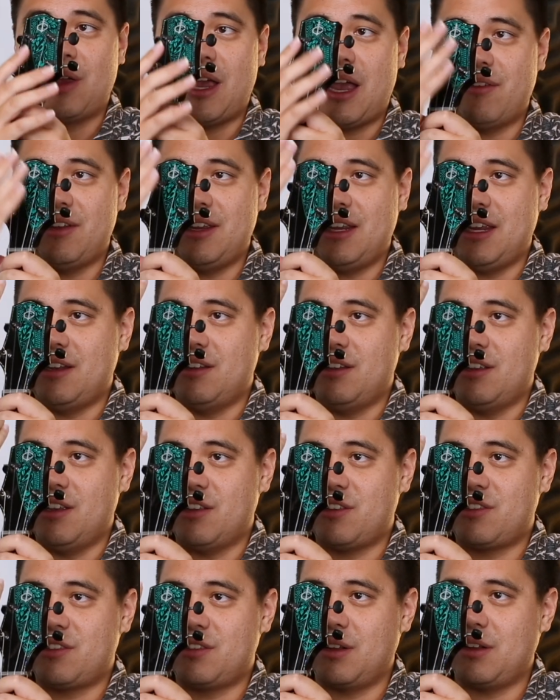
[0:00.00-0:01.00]
have it in
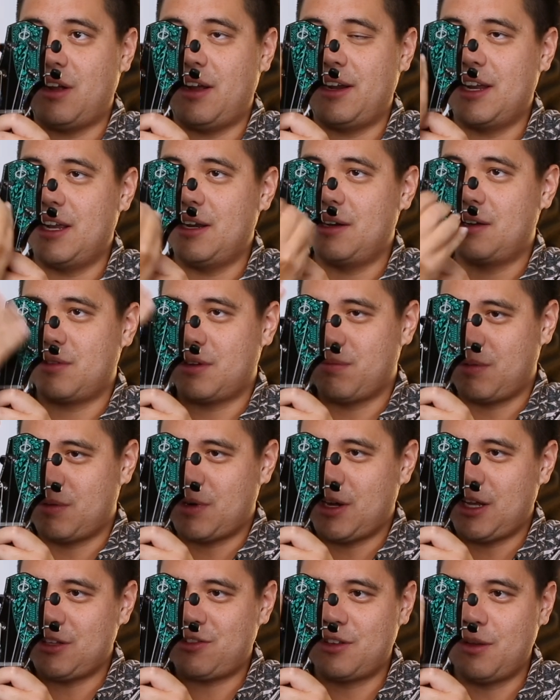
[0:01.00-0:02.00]
this, again,
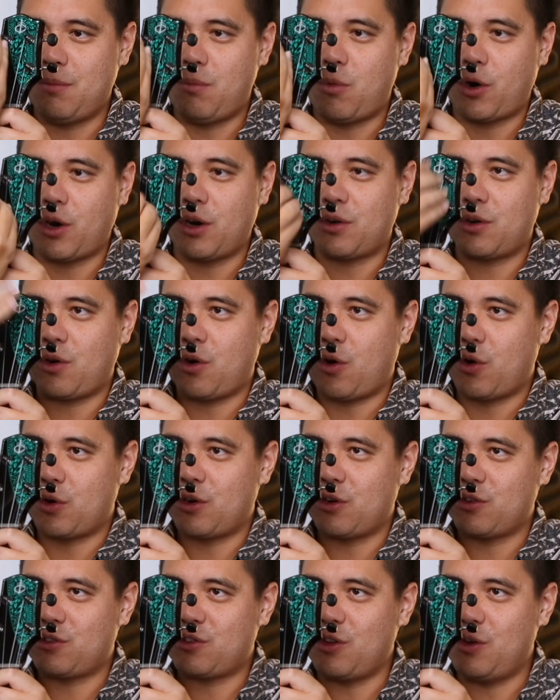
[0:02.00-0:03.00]
custom more
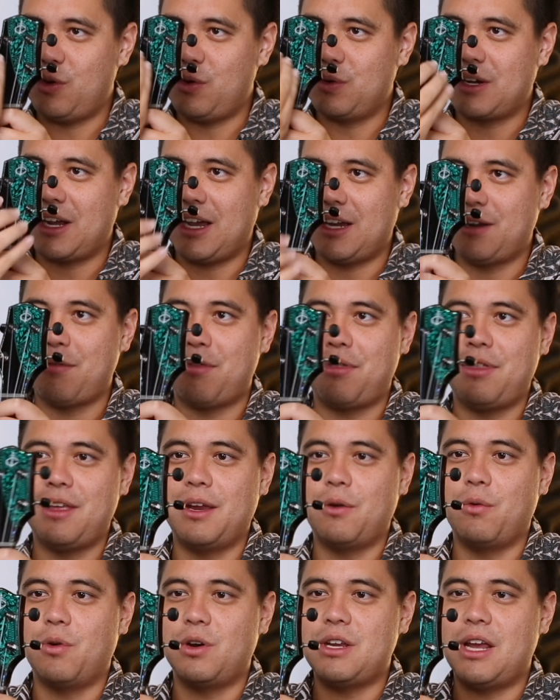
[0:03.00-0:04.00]
cornerstone kind of
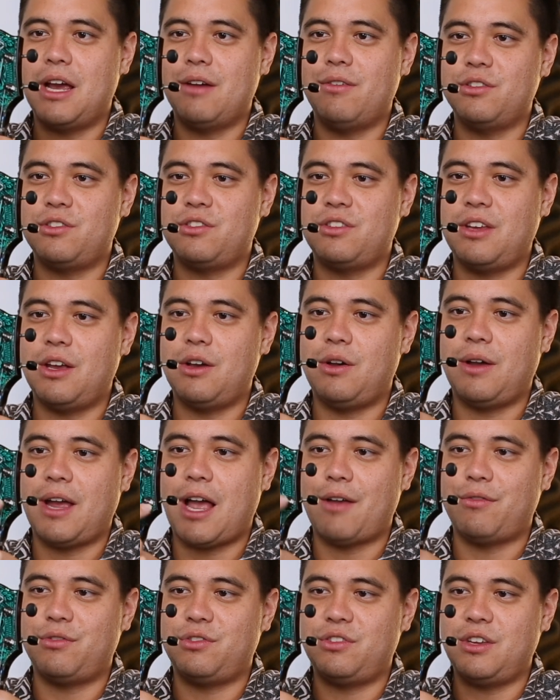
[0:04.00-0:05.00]
thing where you have a sail,
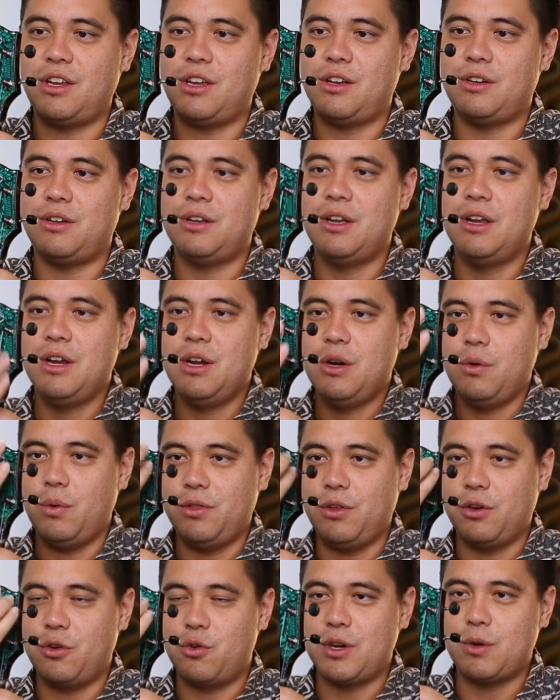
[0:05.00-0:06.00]
half sail
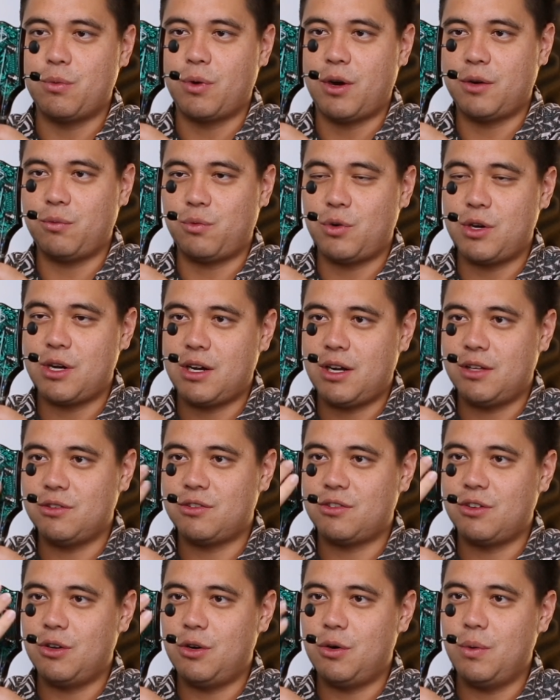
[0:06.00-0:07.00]
with the green recon
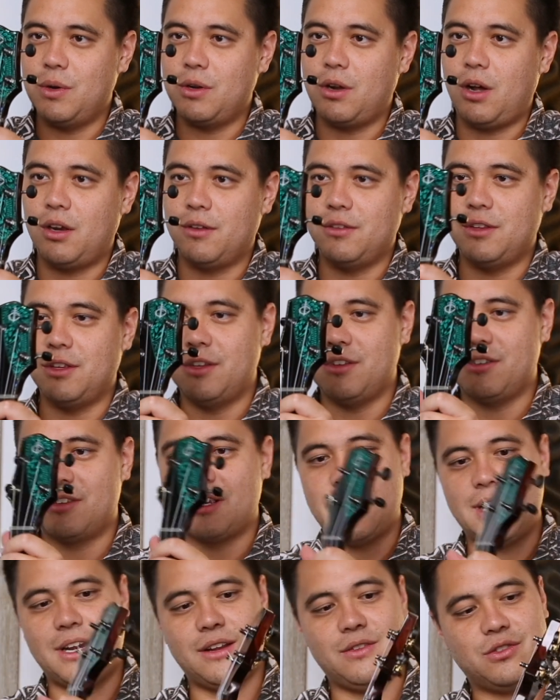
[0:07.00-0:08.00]
stone with all of the
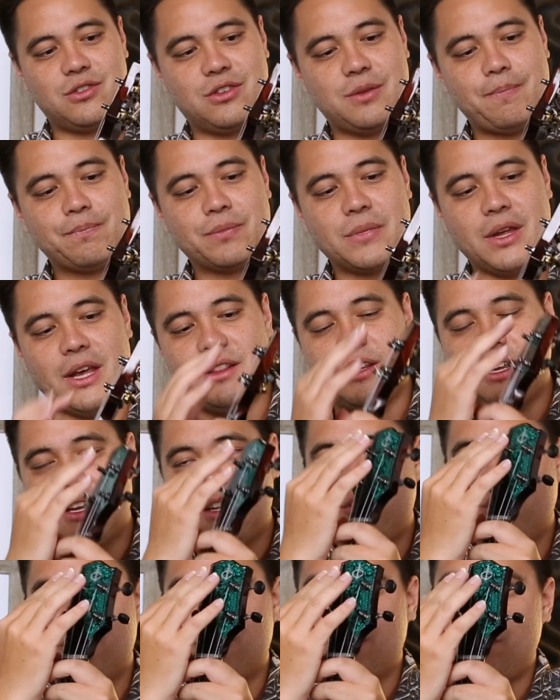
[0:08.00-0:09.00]
designs. And
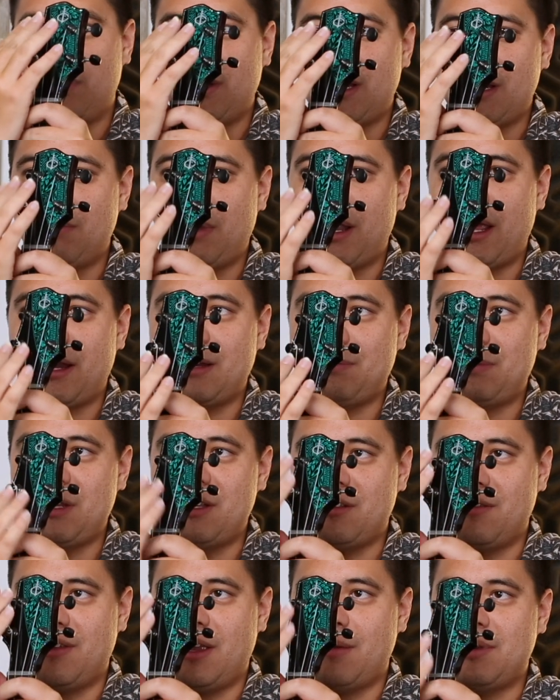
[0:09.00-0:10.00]
then just a plain black
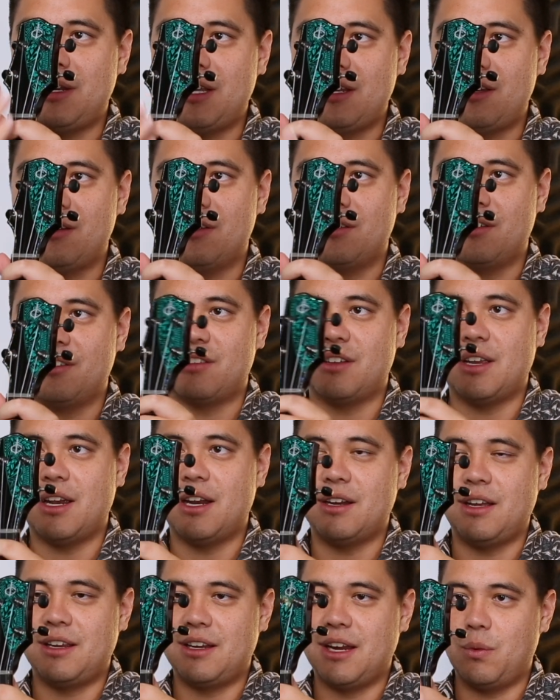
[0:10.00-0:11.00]
piece of ebony here on the
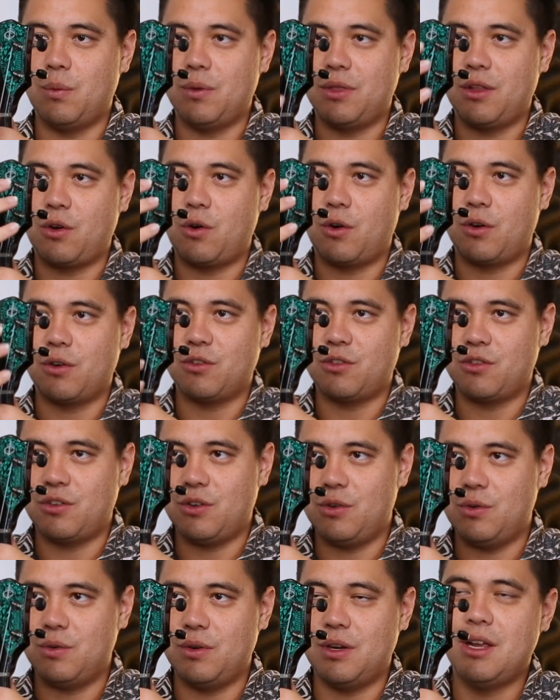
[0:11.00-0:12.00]
side, again, with the
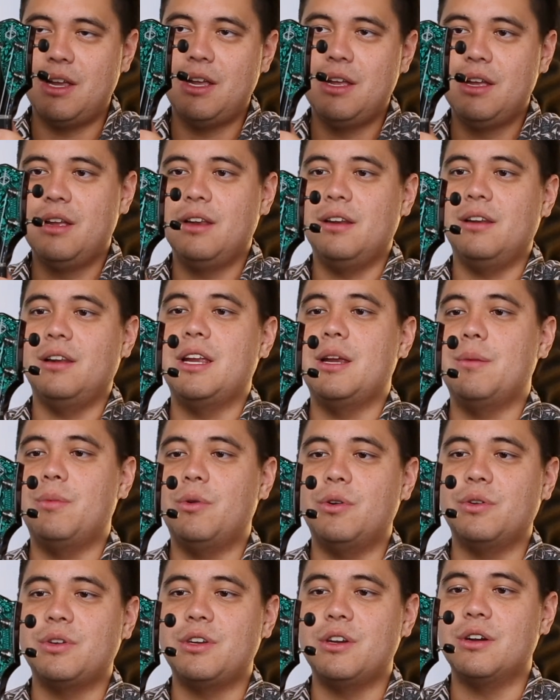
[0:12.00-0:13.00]
Cornerstone
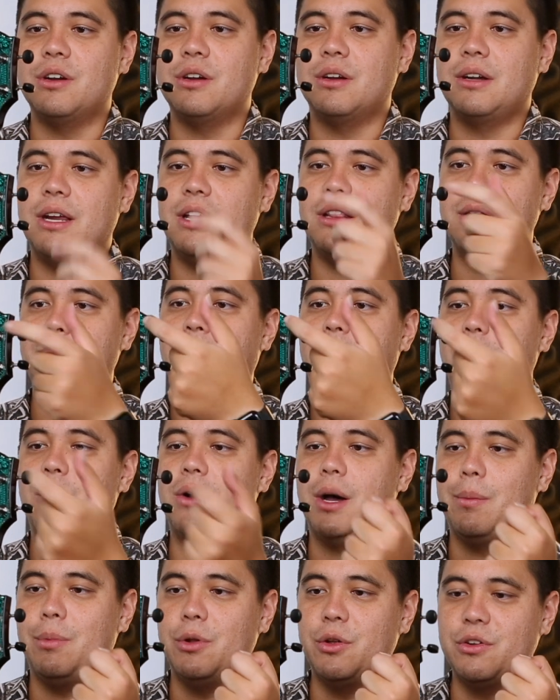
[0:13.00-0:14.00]
label here and the
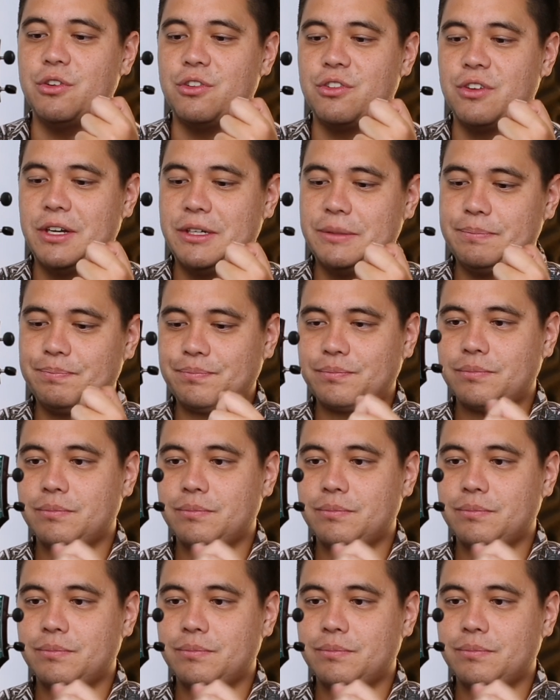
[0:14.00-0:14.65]
paua abalone shell.